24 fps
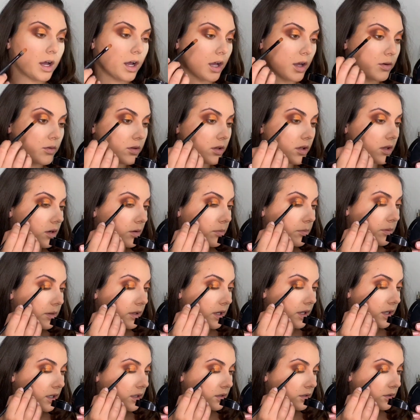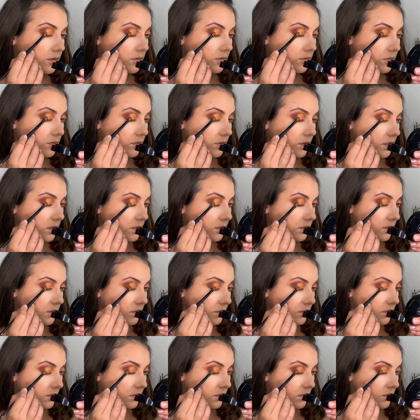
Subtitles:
I will apply it right here